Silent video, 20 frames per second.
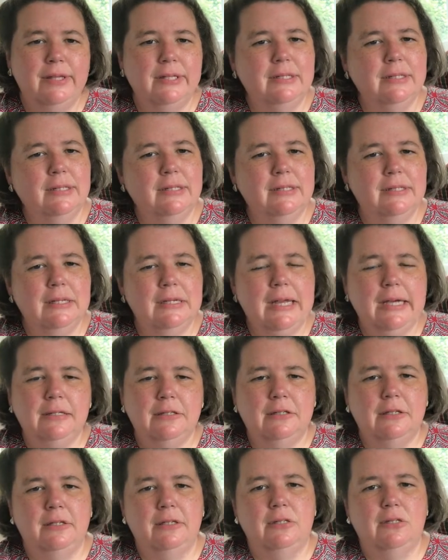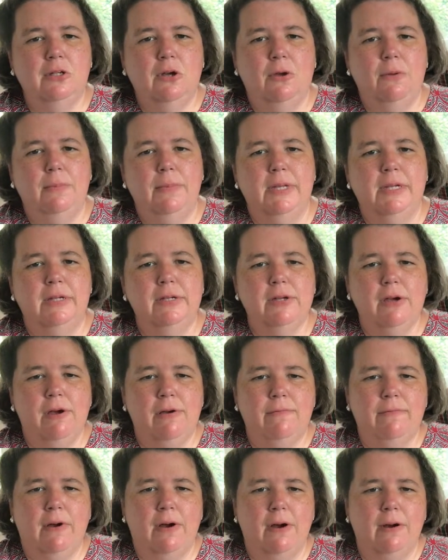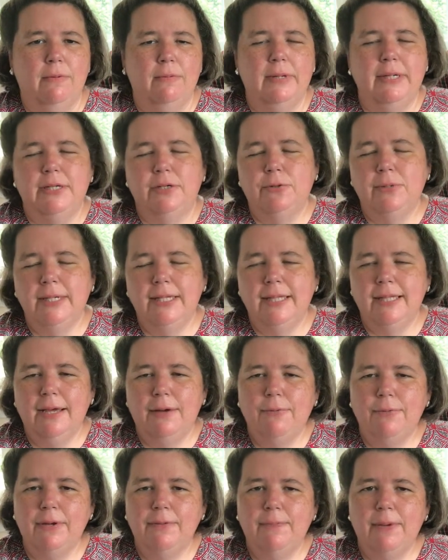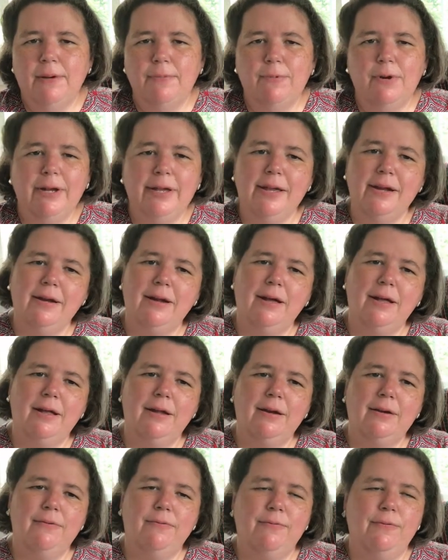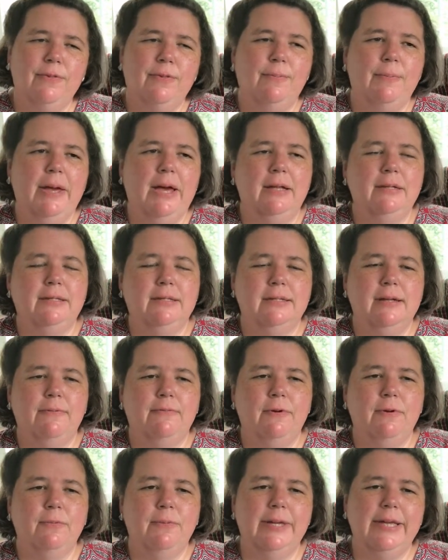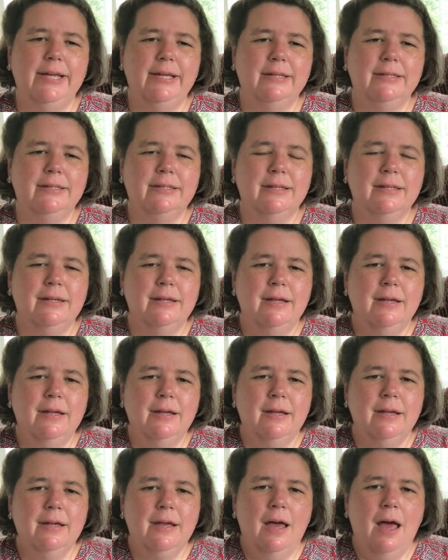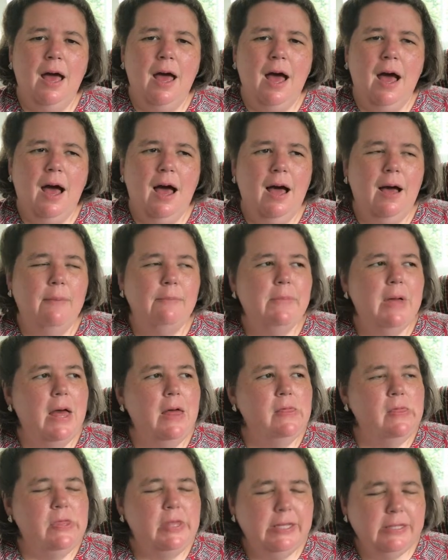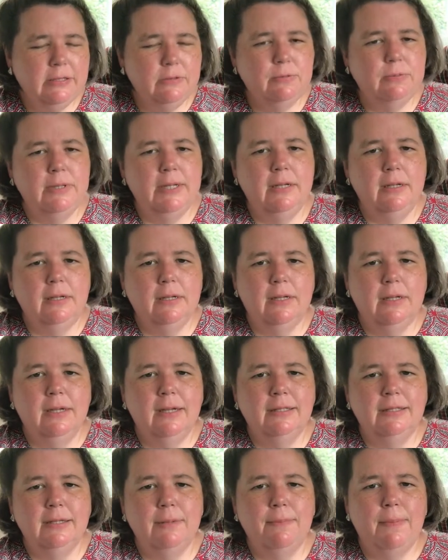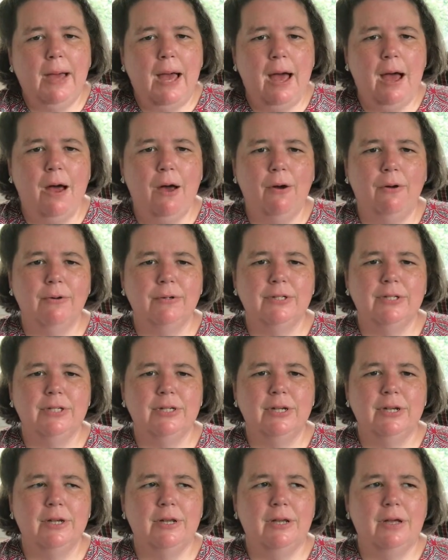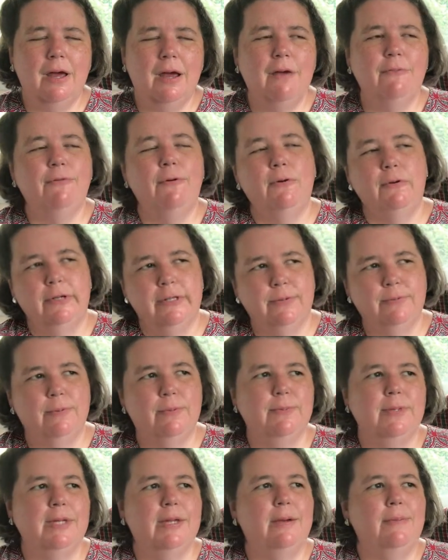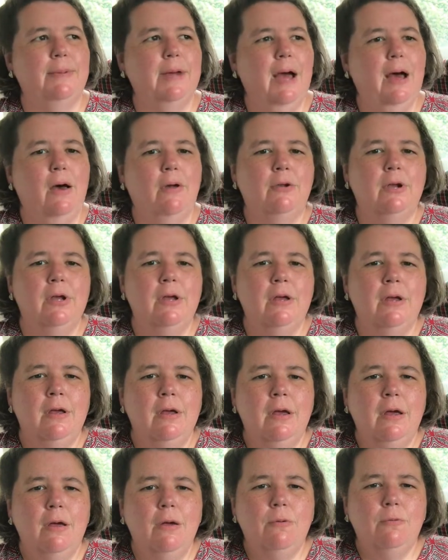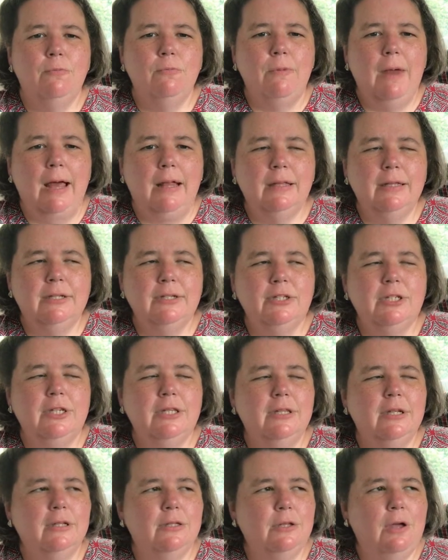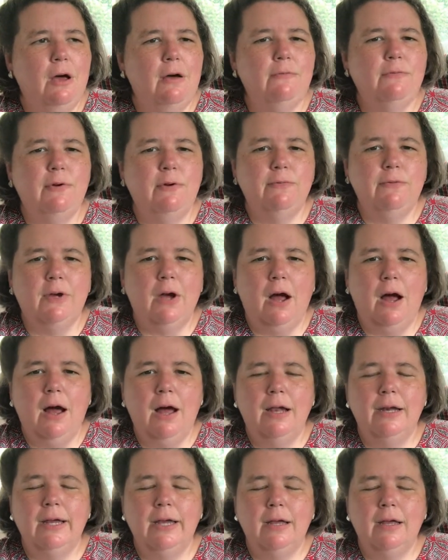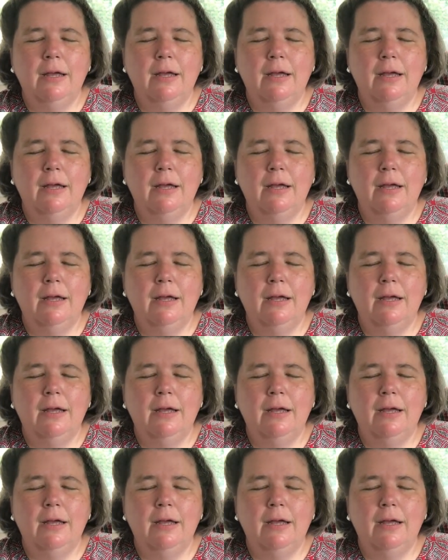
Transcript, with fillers: this is the next installment of our retreat that we've been working on for the past several weeks. Um, this week it's about, our focus will be about relishing the love of God